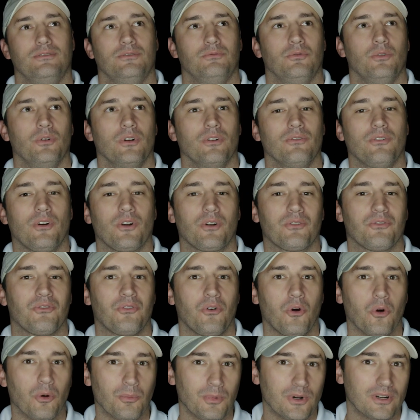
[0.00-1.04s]
One of our
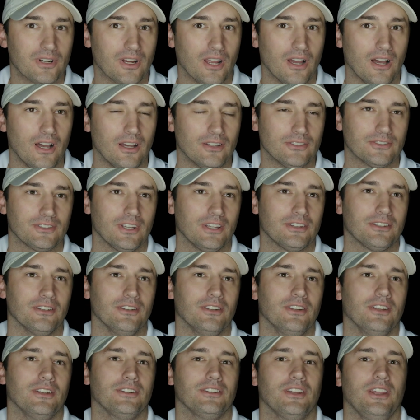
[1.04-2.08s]
former guys got the
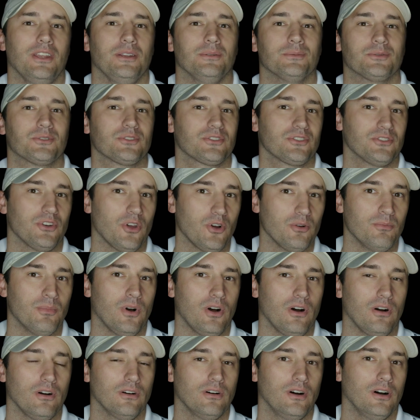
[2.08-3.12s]
nickname
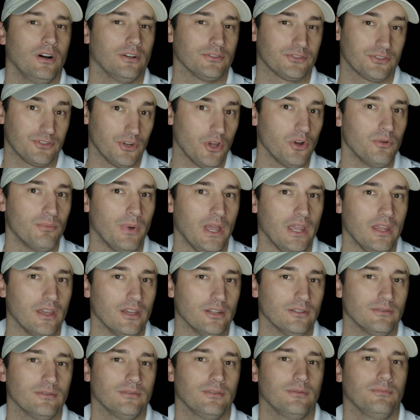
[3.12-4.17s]

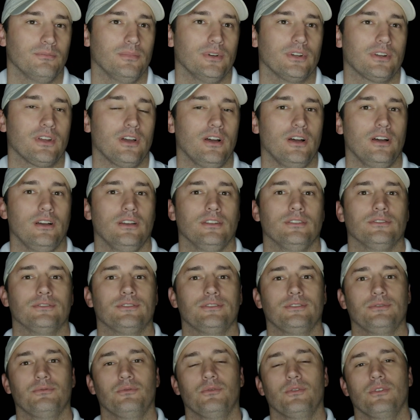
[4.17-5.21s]
Snowman because